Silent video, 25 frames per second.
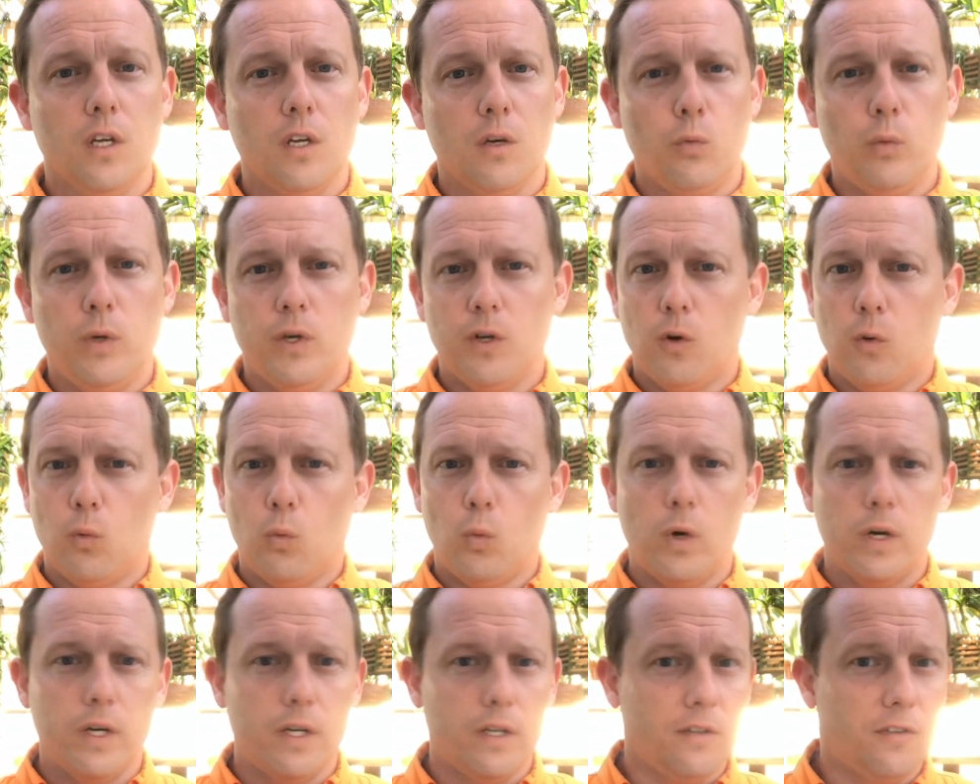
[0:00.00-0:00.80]
We don't
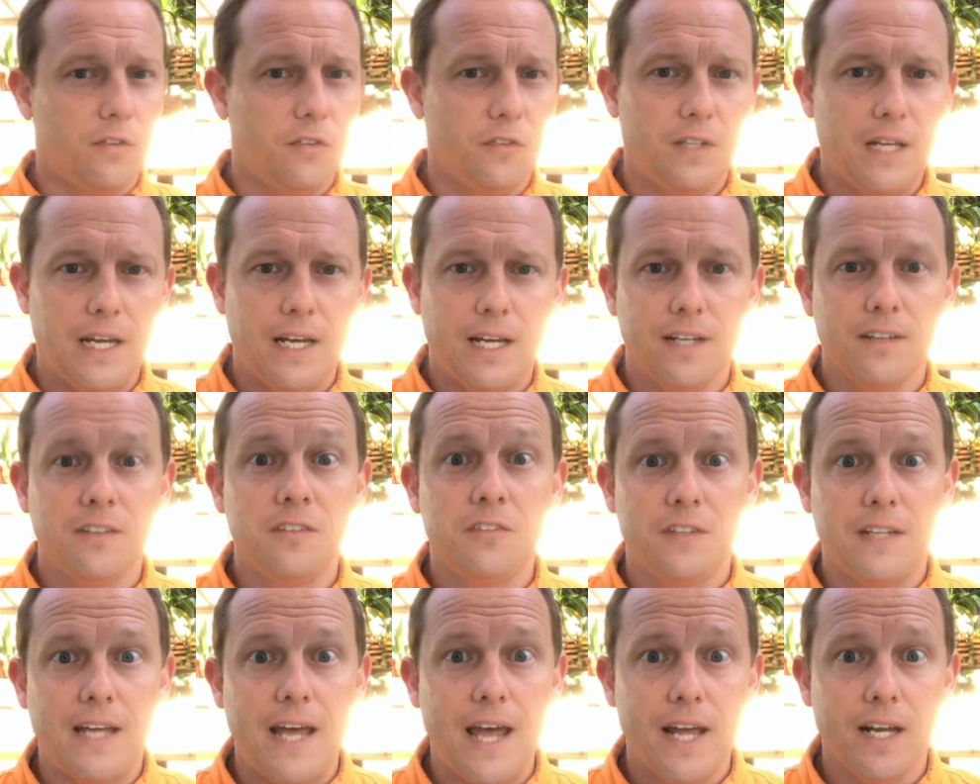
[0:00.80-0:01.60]
want it staying
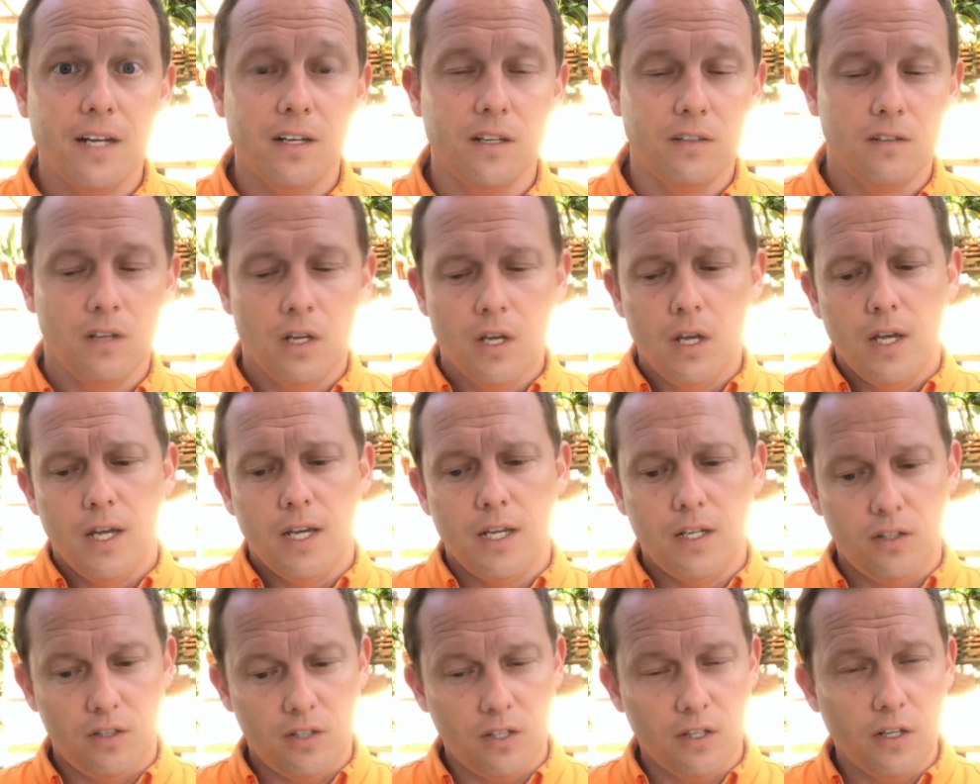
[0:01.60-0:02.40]
stagnant.
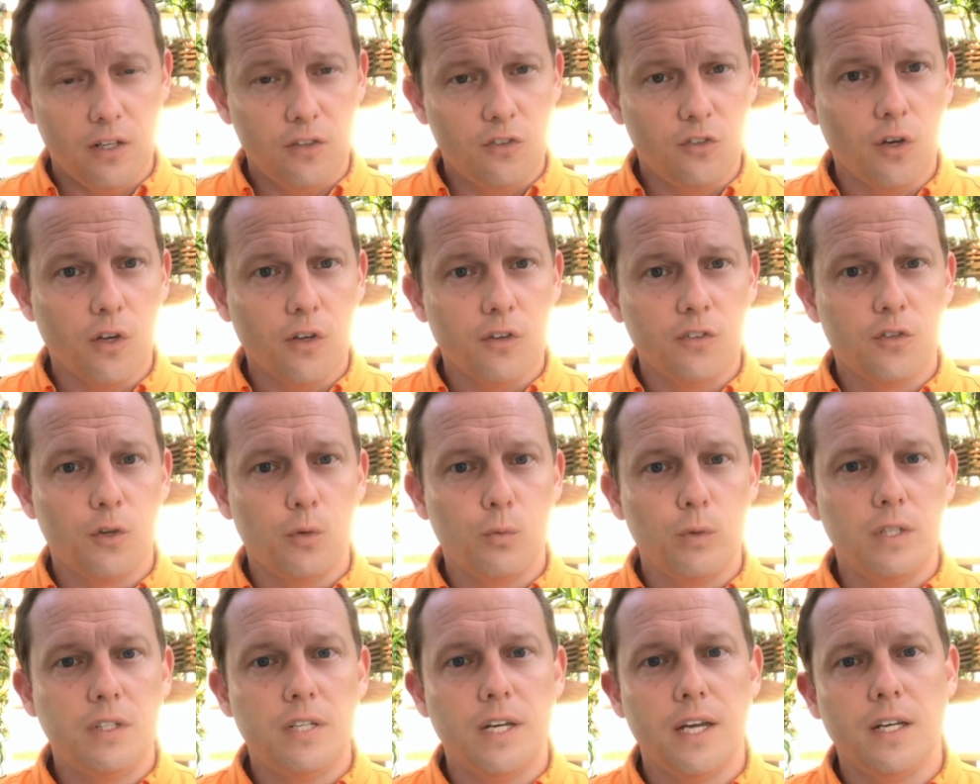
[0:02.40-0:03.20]
It does also
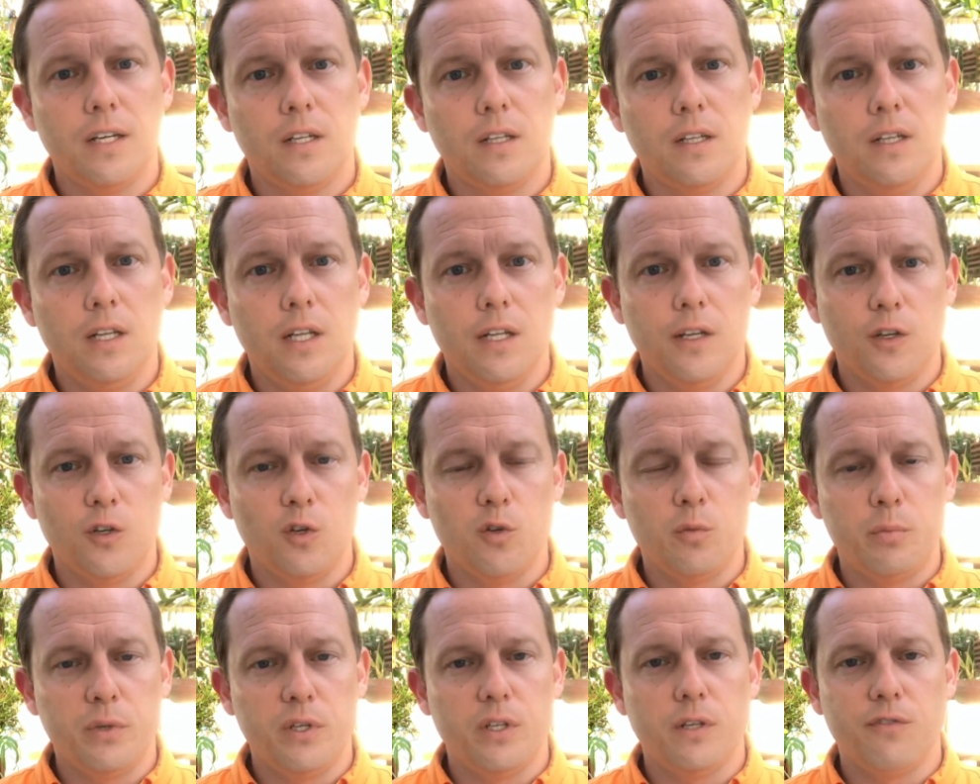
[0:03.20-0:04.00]
retain a
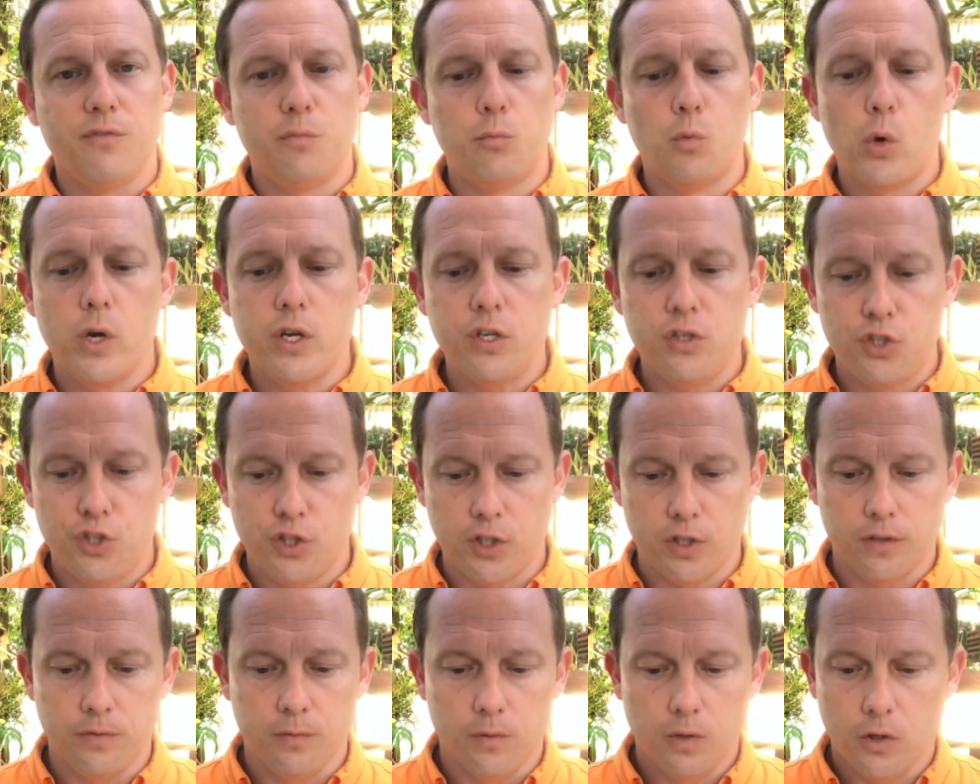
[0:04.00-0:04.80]
little bit of
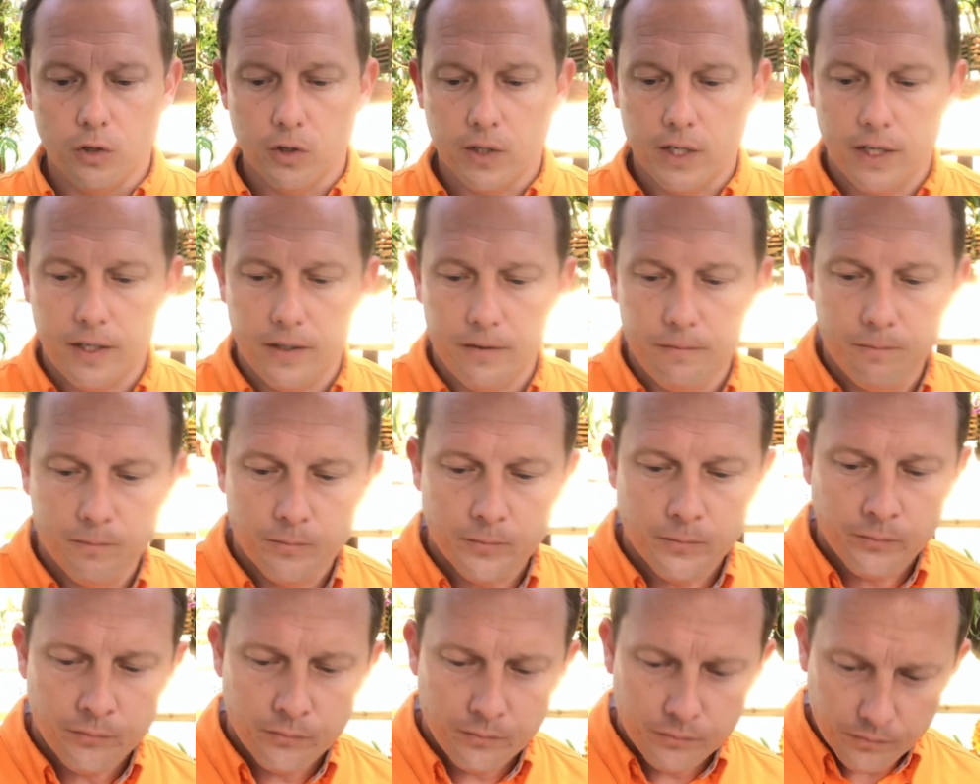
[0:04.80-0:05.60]
moisture, okay?
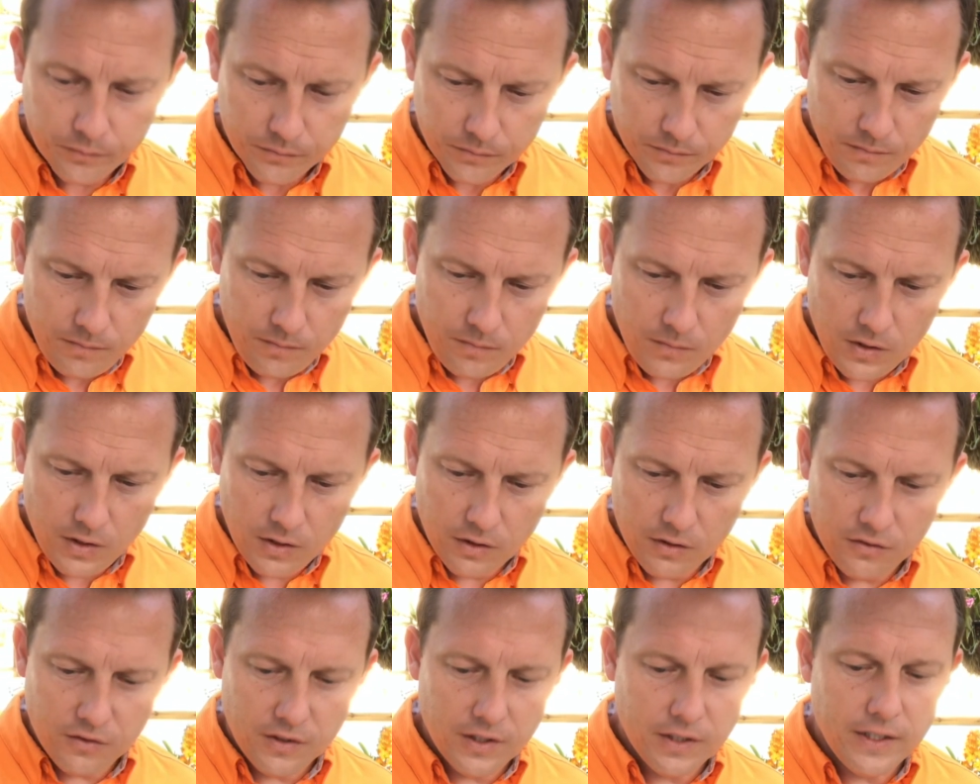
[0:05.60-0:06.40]

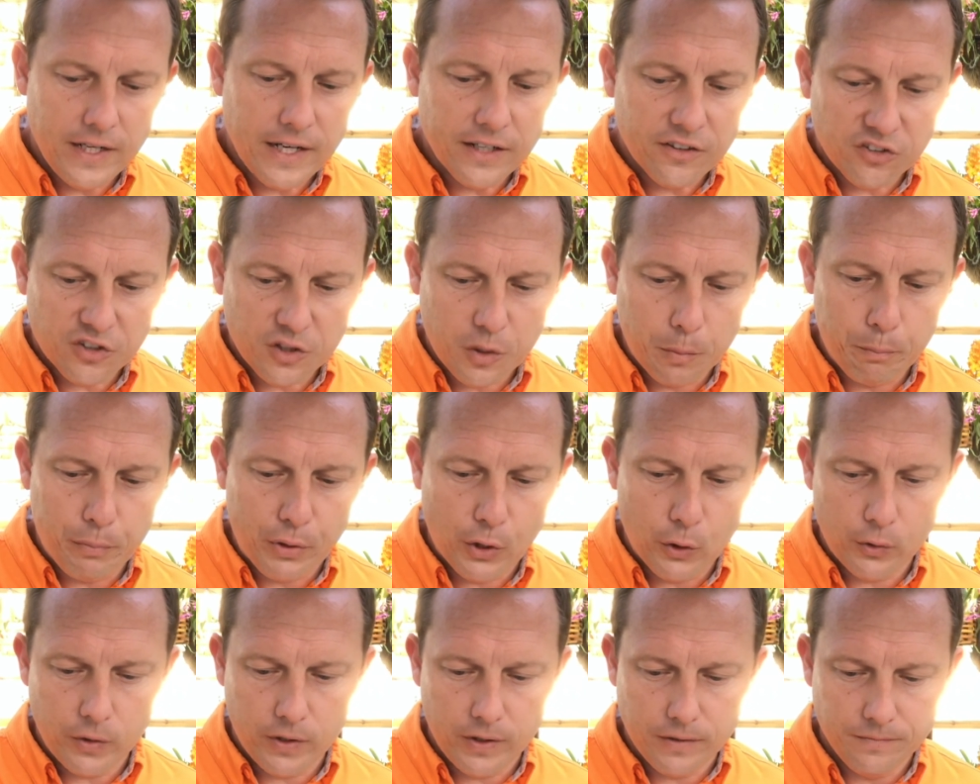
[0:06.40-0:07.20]
The next
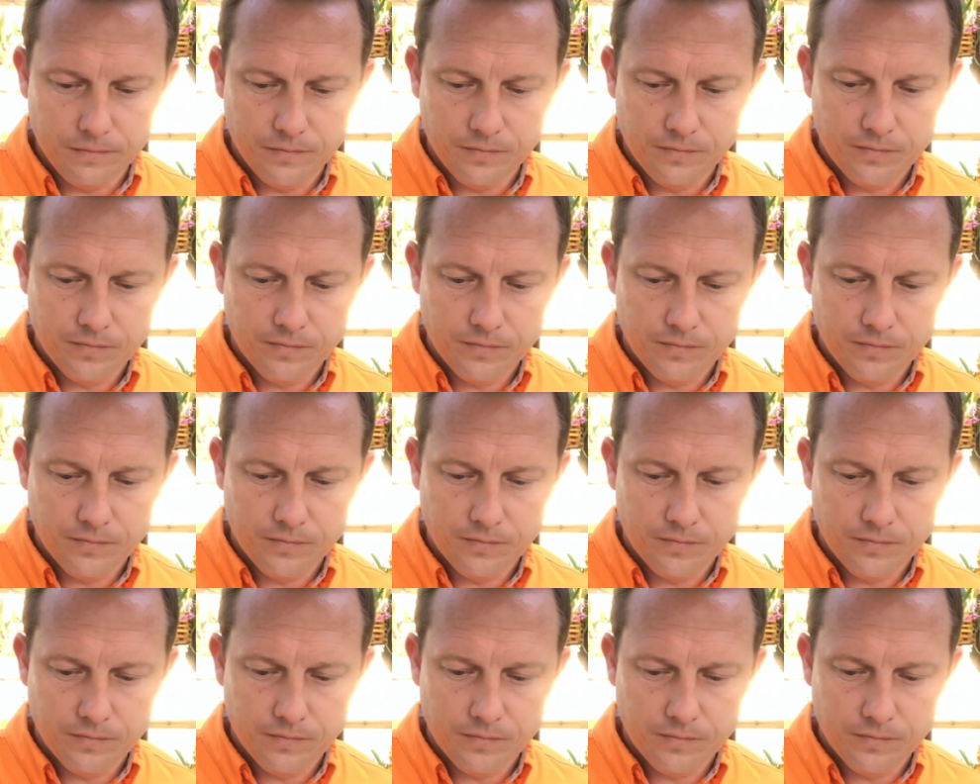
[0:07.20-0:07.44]
component